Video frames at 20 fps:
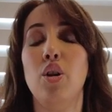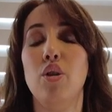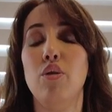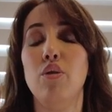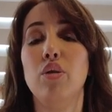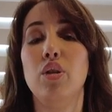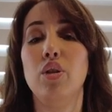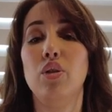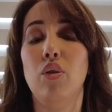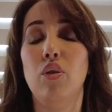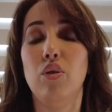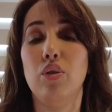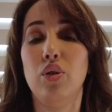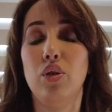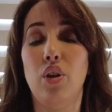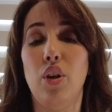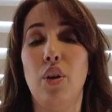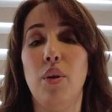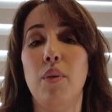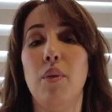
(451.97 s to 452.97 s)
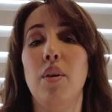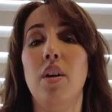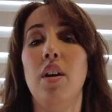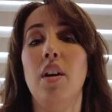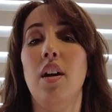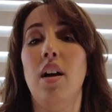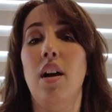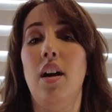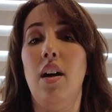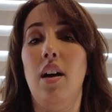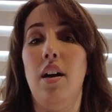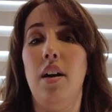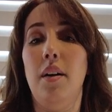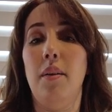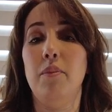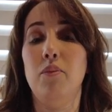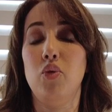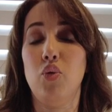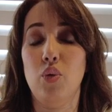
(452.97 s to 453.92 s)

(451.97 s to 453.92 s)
You can also uh,